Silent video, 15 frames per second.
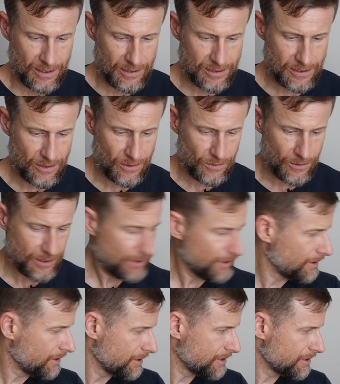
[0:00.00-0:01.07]
So
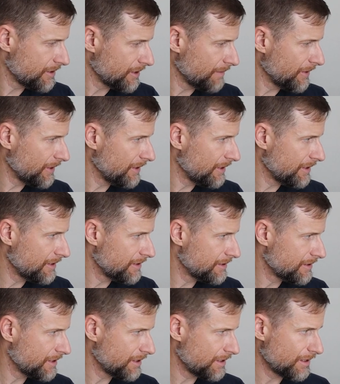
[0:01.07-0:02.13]
some of
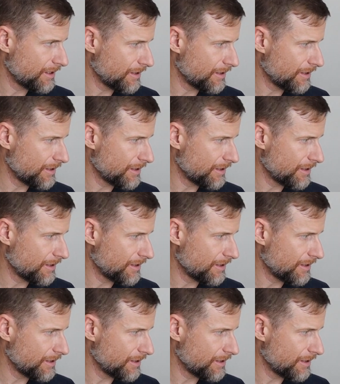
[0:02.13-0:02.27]
these,